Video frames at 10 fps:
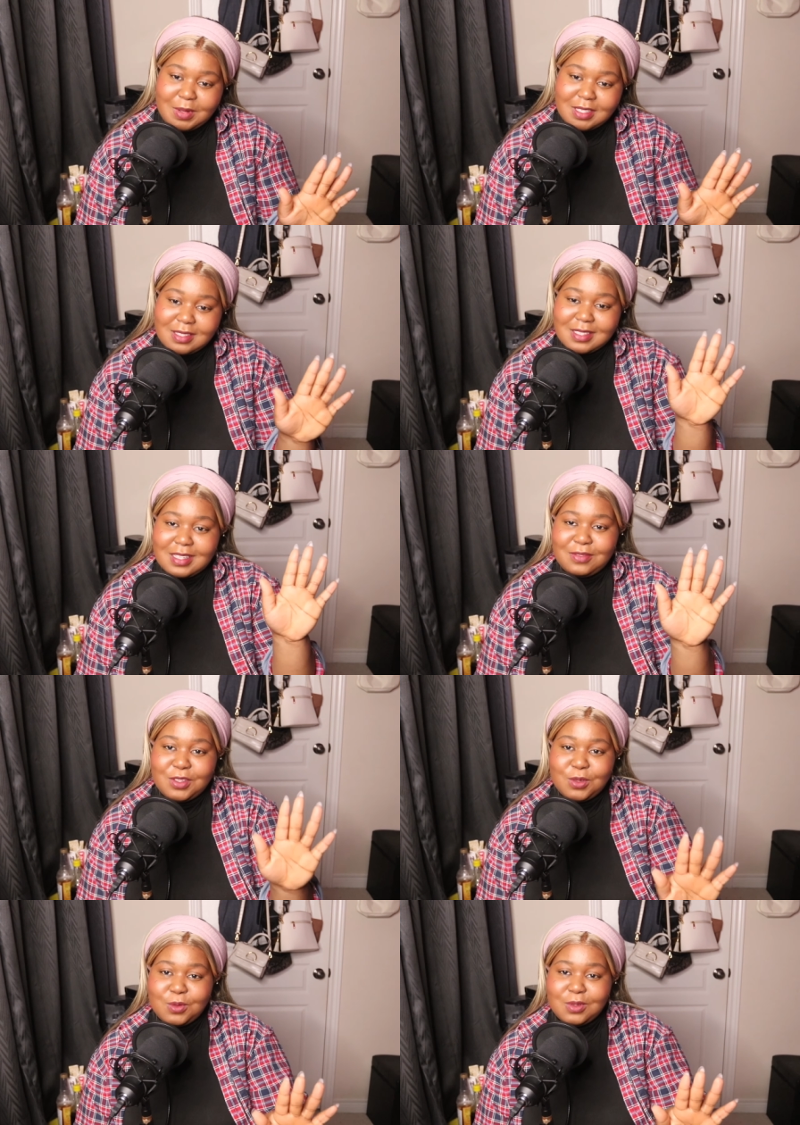me just give
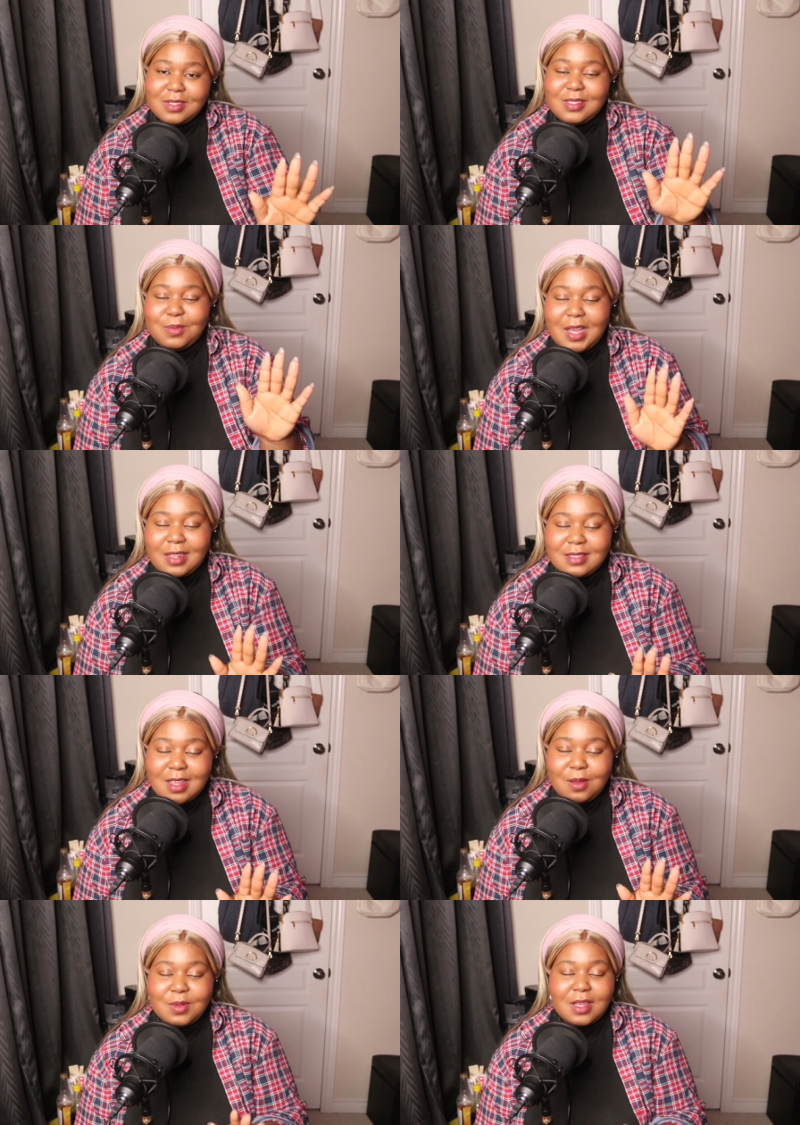you some heads
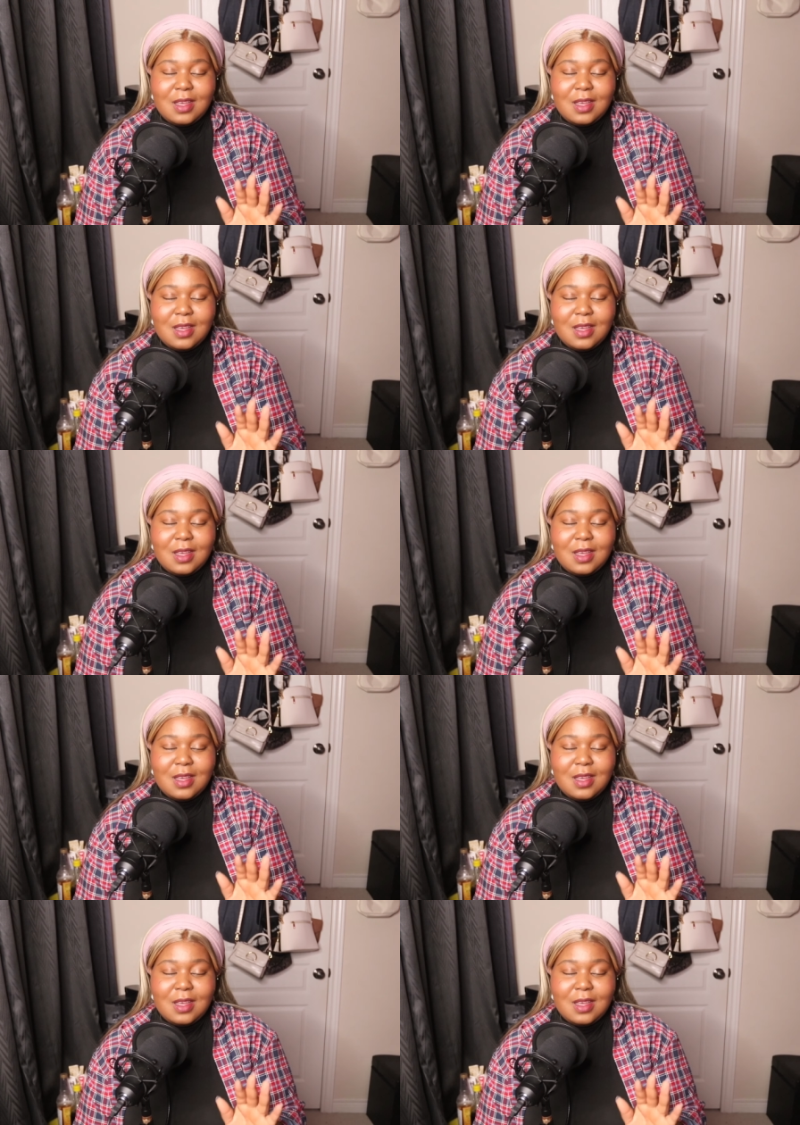up.